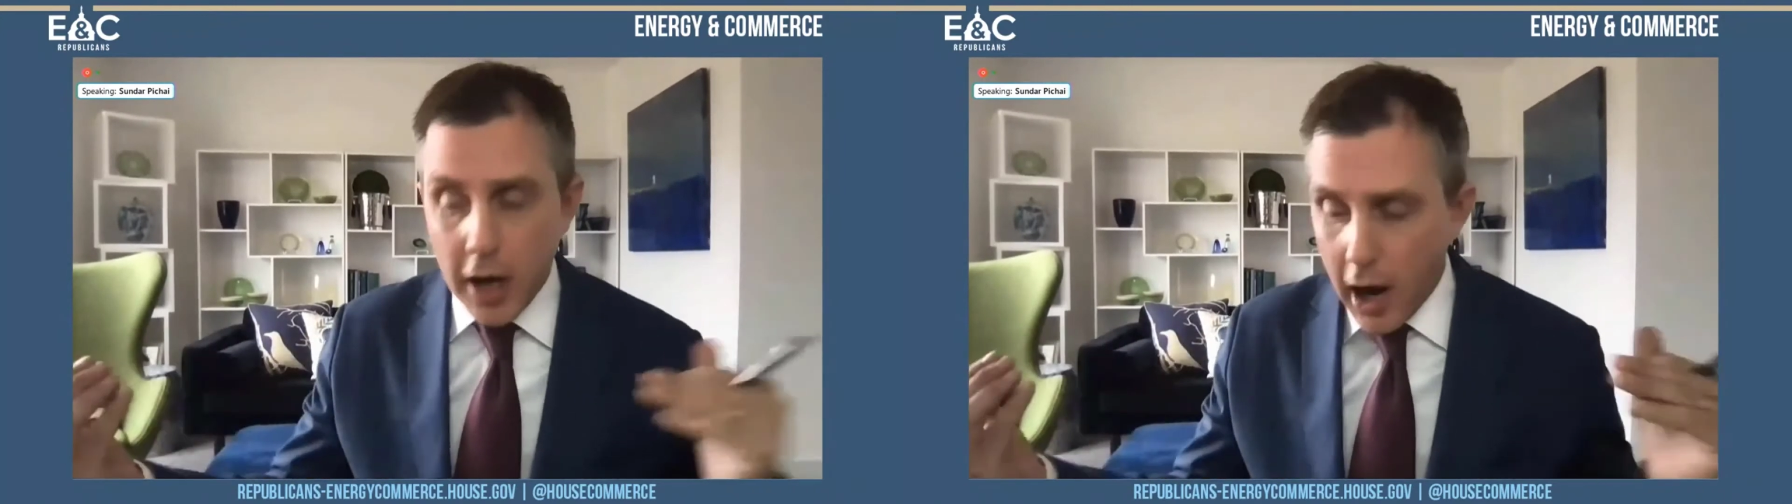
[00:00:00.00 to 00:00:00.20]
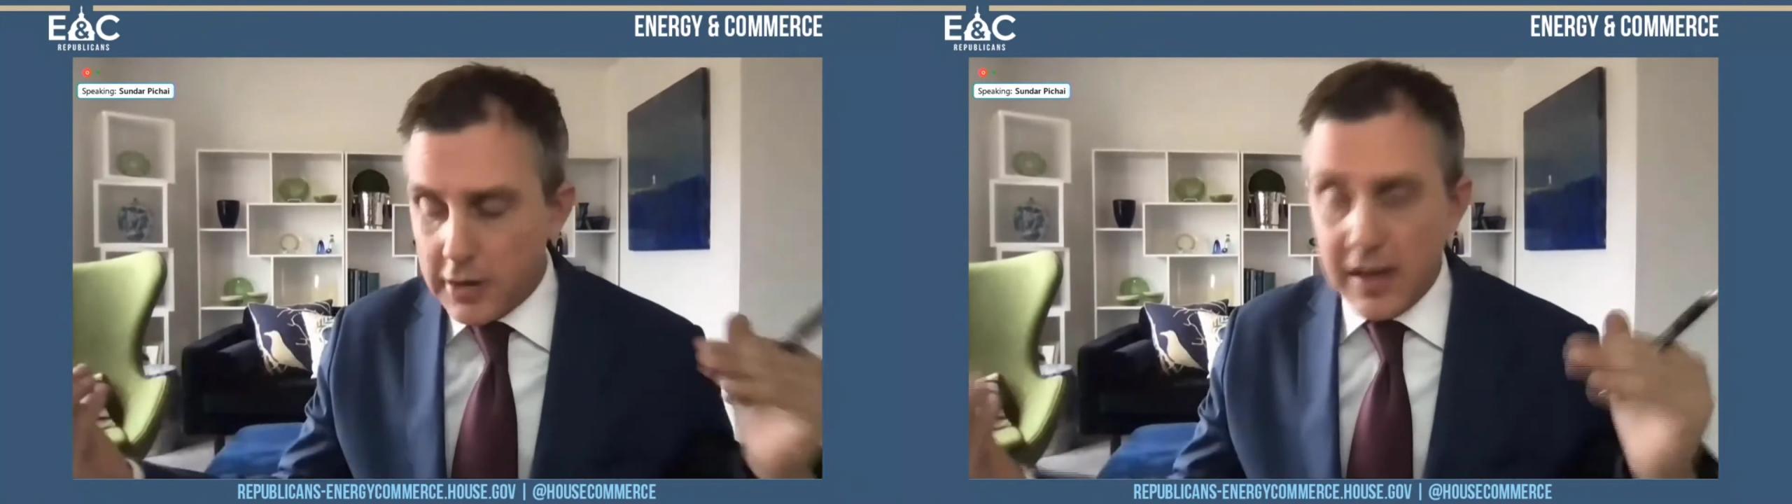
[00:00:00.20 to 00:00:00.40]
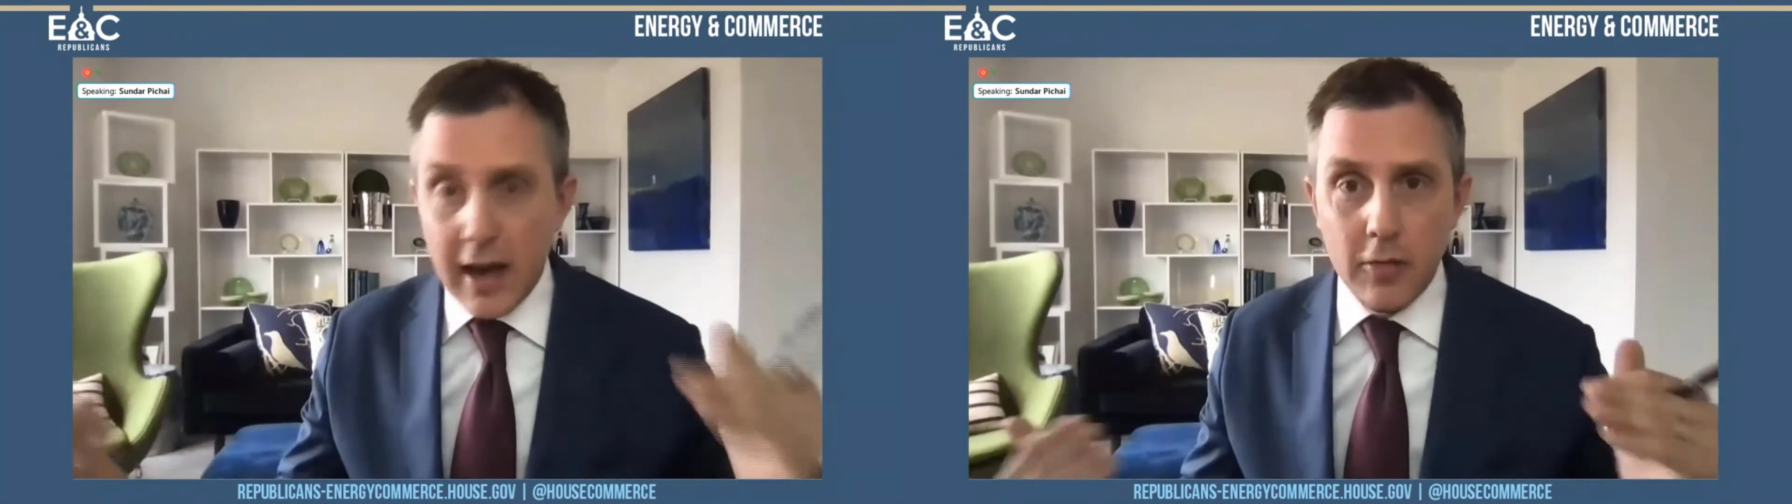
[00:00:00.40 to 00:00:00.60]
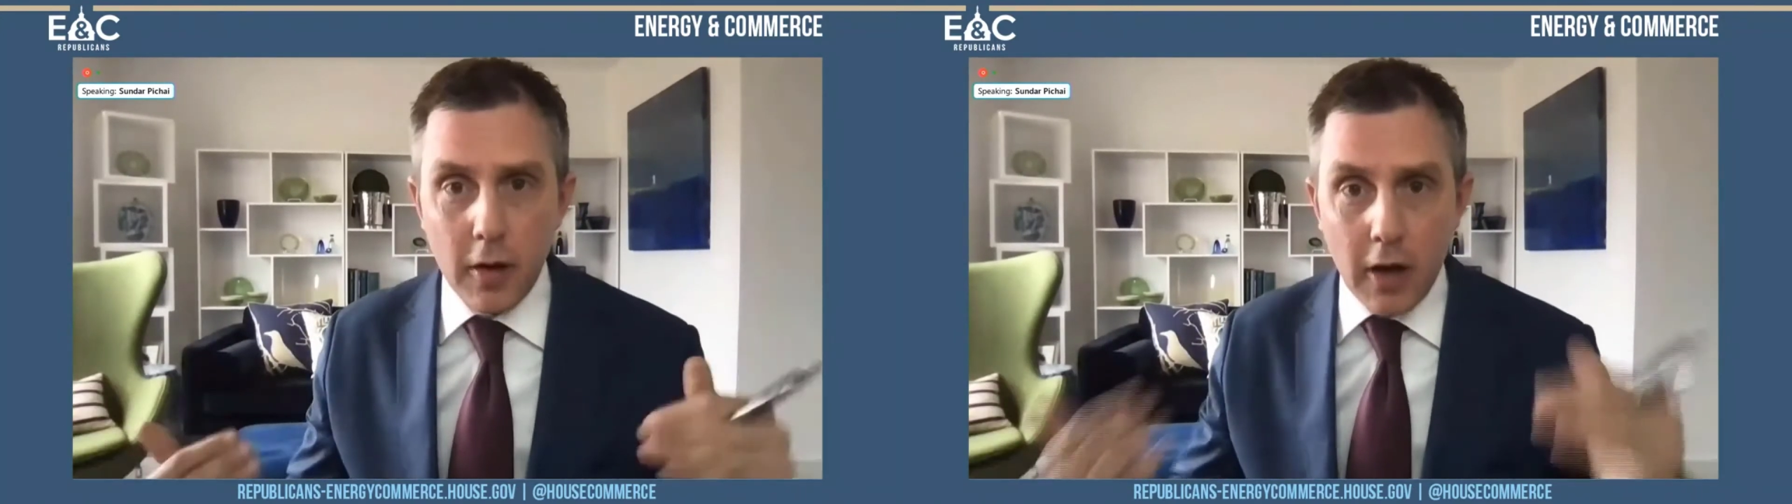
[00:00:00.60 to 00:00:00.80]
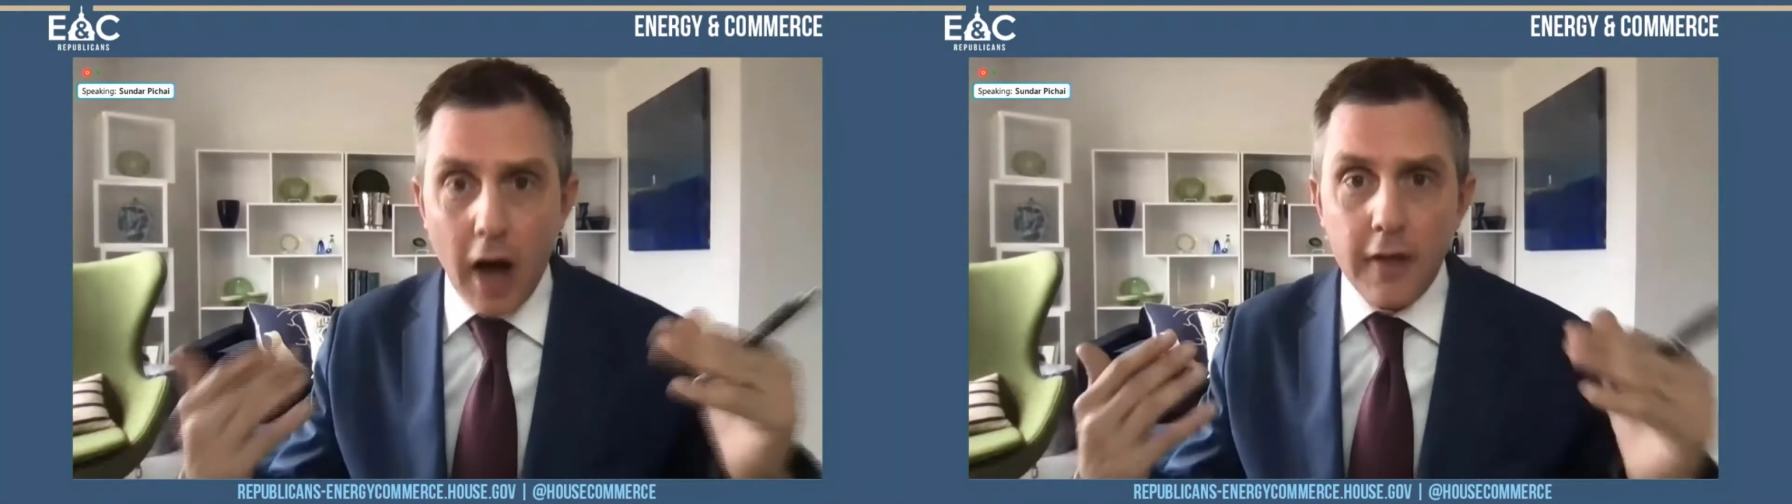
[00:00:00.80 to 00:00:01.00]

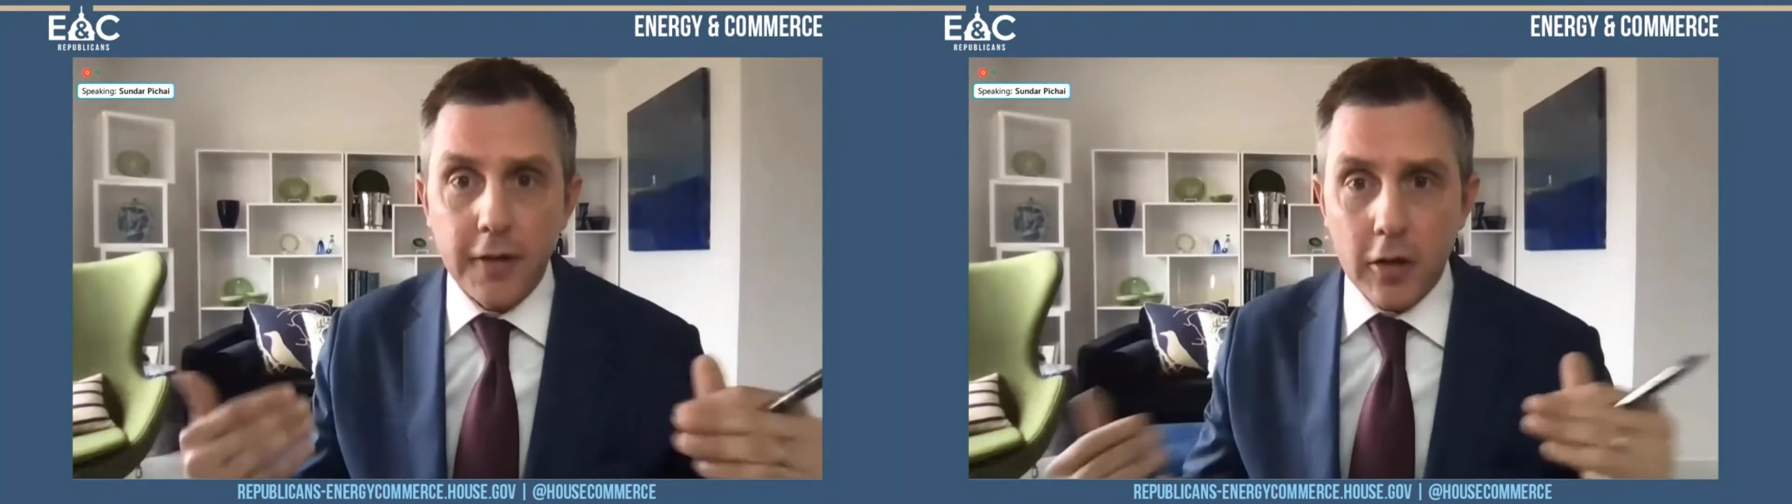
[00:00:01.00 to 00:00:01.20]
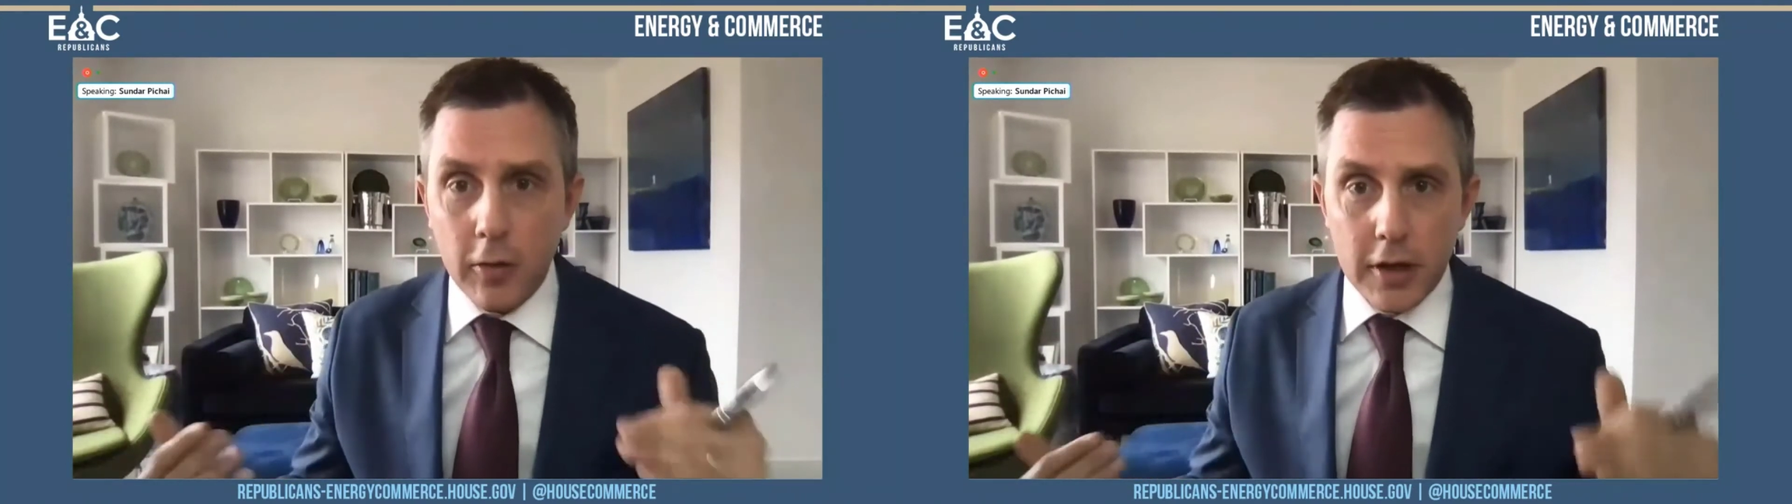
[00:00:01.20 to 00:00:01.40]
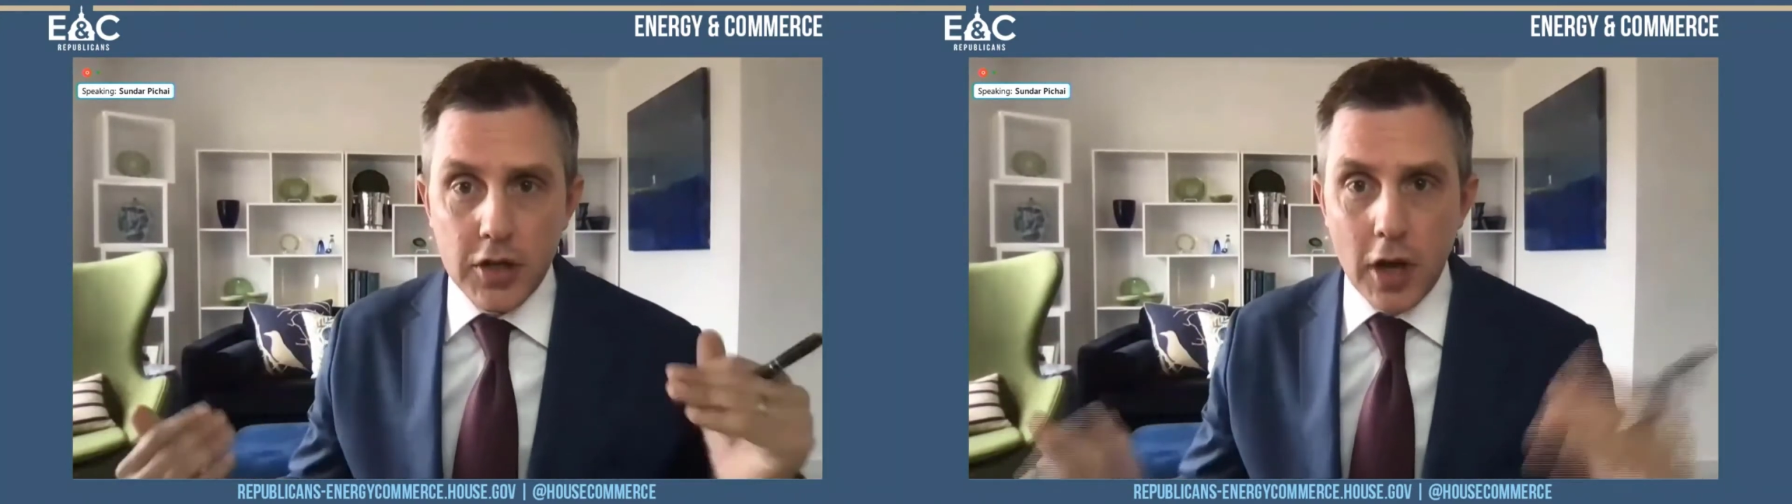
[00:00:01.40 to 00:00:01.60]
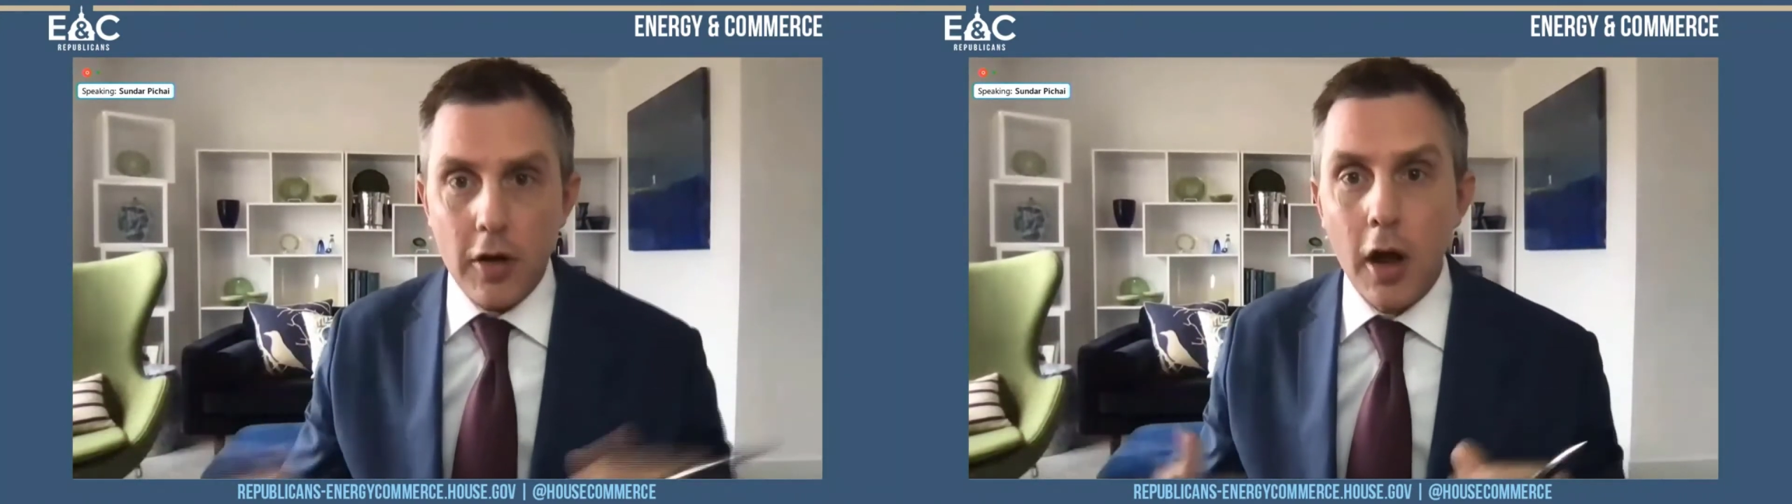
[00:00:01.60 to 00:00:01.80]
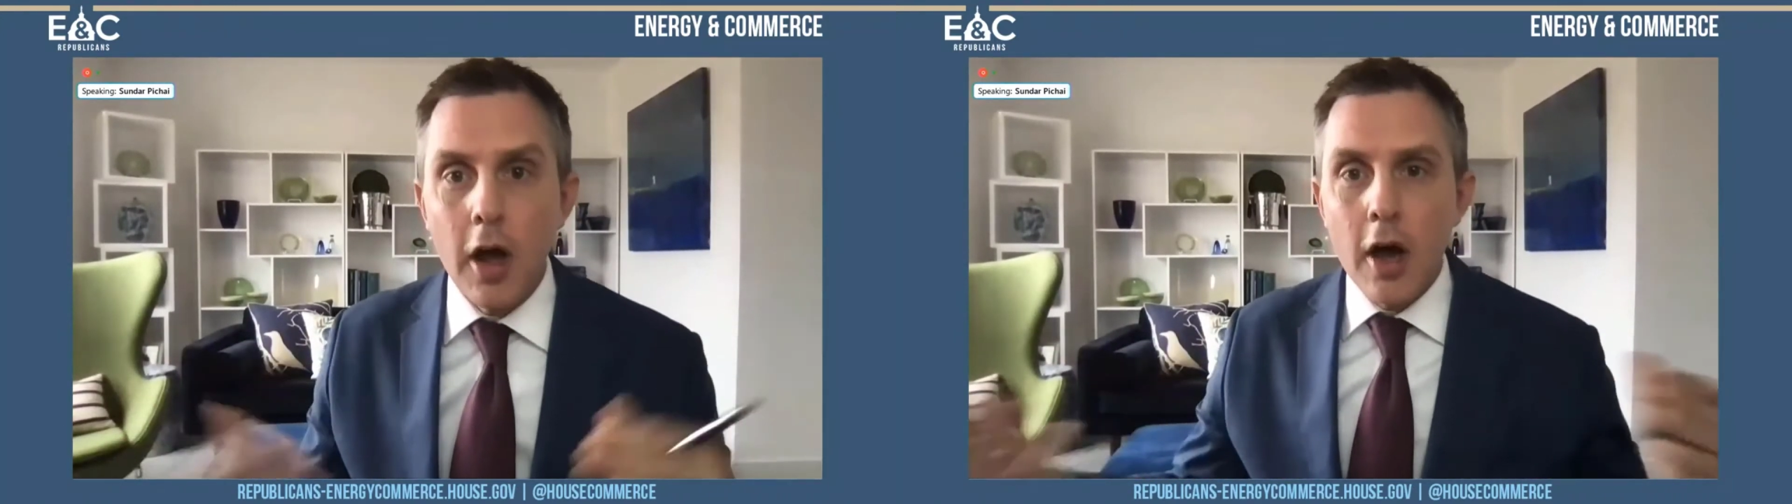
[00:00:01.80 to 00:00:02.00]
conflict with each other.